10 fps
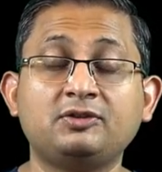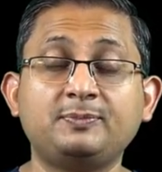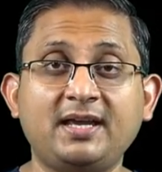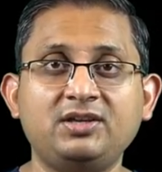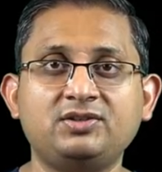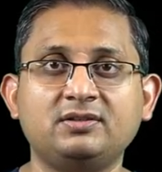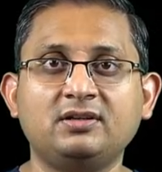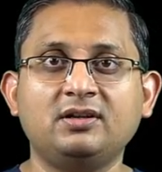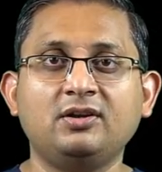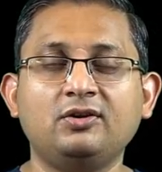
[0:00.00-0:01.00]
patient
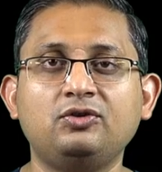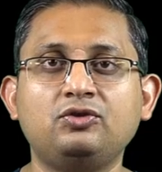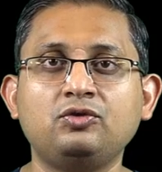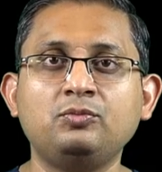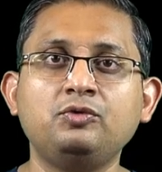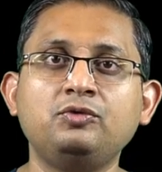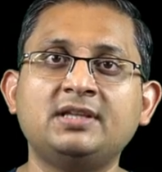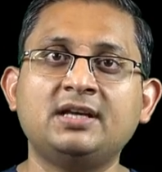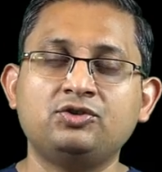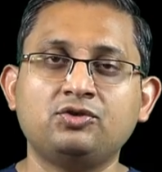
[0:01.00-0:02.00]
to move
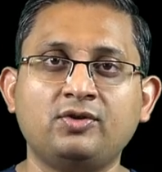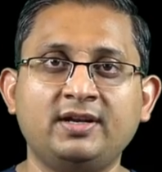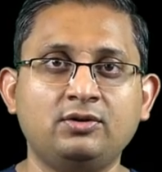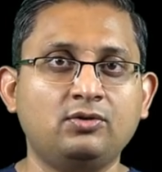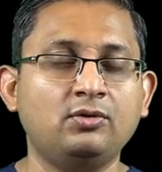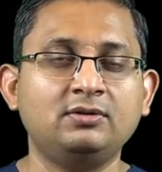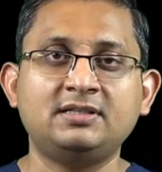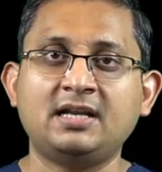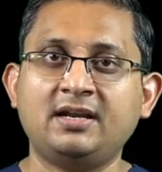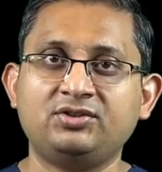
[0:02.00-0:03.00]
their jaw in all the
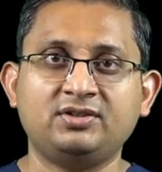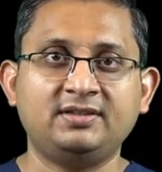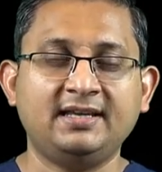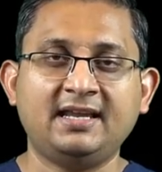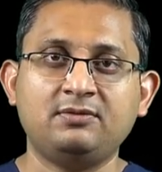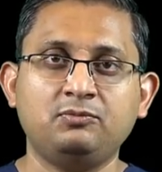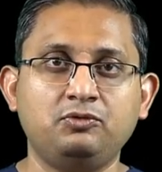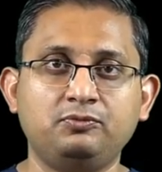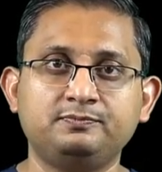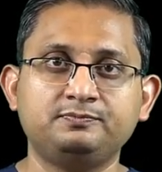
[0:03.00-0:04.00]
direction they can
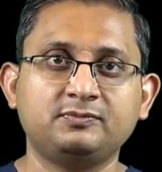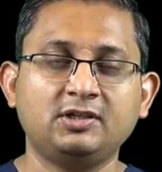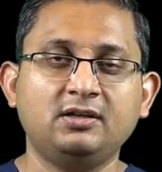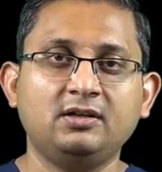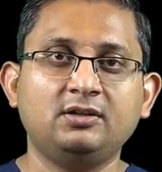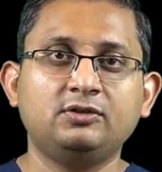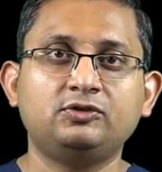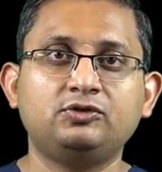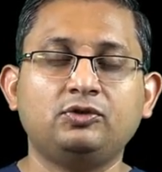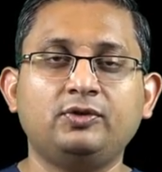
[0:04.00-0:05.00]
move.
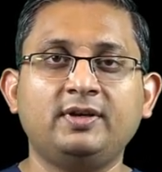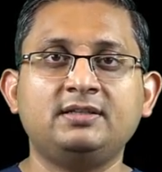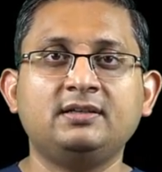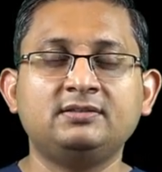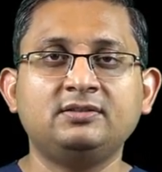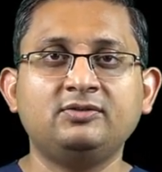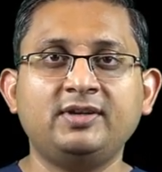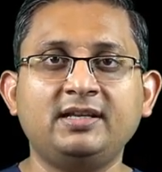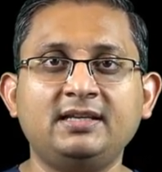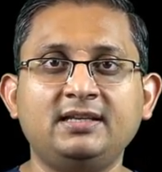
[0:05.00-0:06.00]
So it doesn't
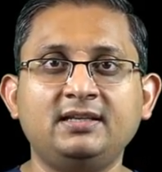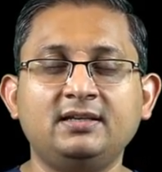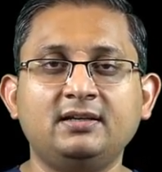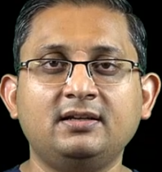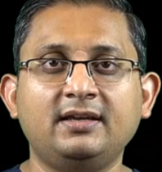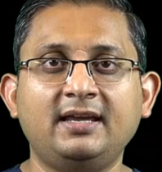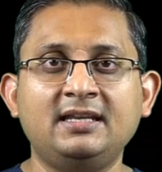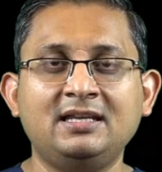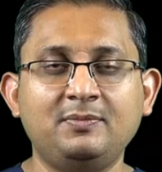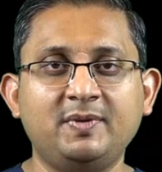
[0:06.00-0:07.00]
really
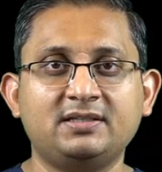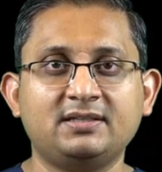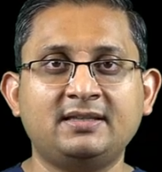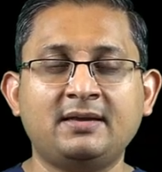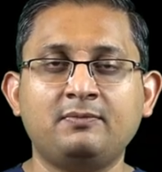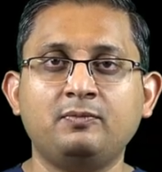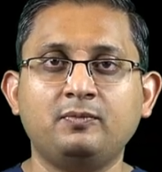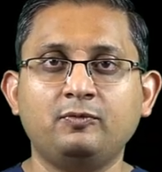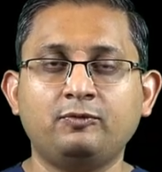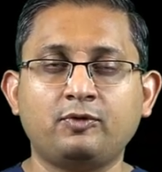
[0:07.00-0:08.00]
inhibit them
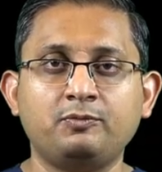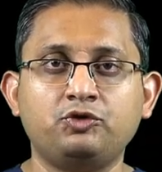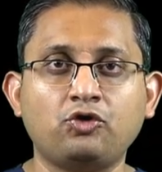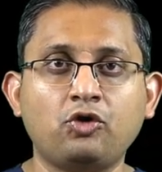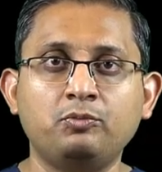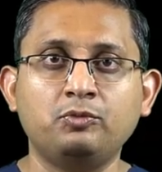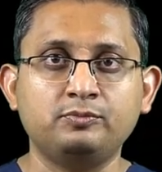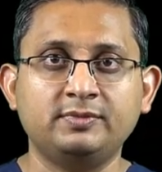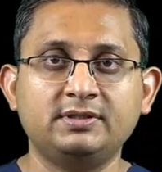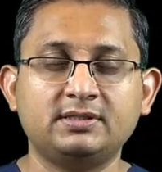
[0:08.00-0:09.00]
from jaw
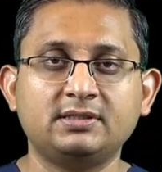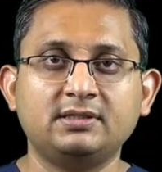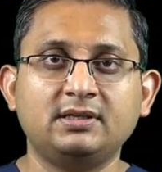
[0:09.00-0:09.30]
movement.